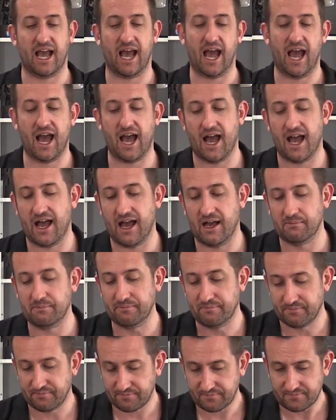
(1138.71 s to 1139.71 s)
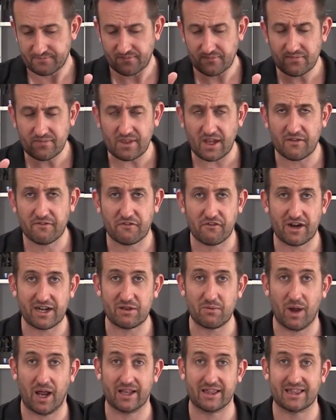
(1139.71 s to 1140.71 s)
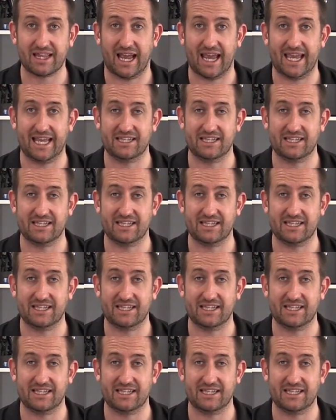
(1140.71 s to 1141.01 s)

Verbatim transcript: um, for anyone that